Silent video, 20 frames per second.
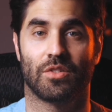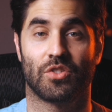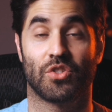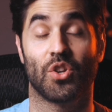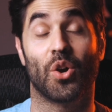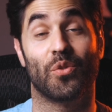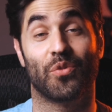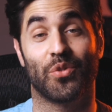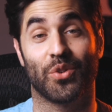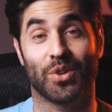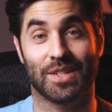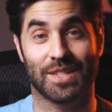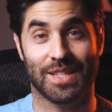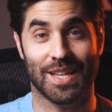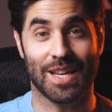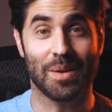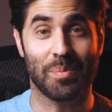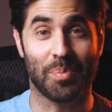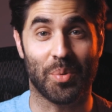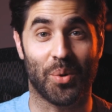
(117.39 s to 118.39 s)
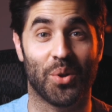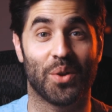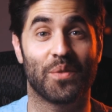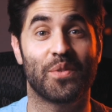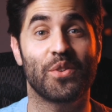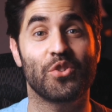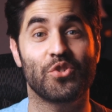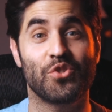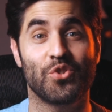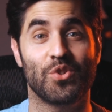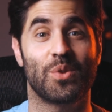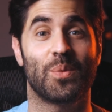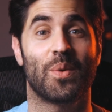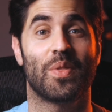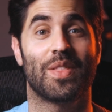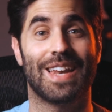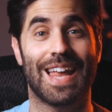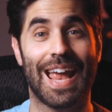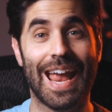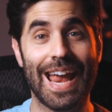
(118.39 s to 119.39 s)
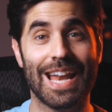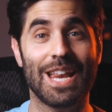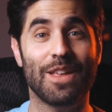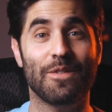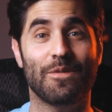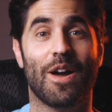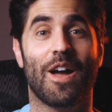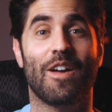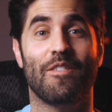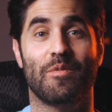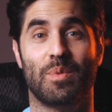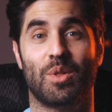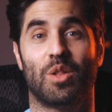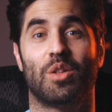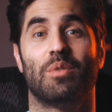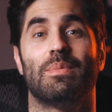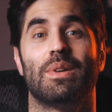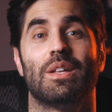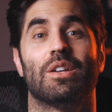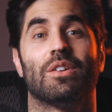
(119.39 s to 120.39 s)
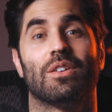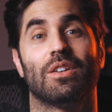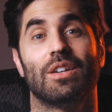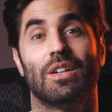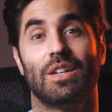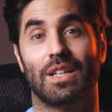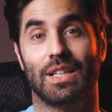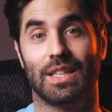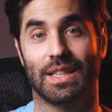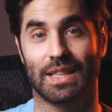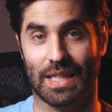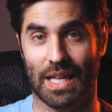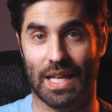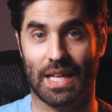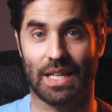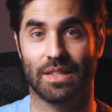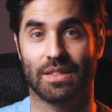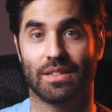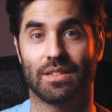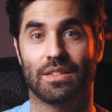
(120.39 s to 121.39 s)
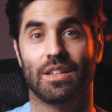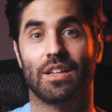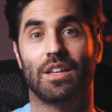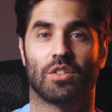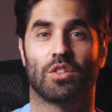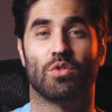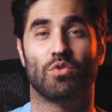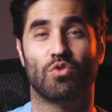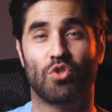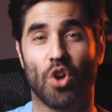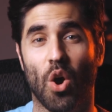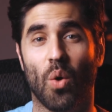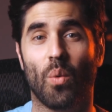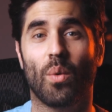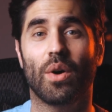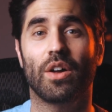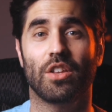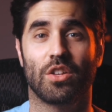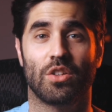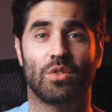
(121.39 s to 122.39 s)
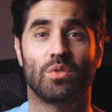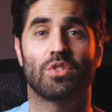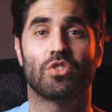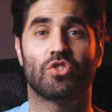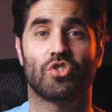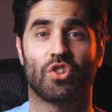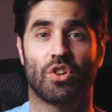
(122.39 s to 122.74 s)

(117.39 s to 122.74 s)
So for example, if you're shooting with an 85 millimeter lens, you don't want to use a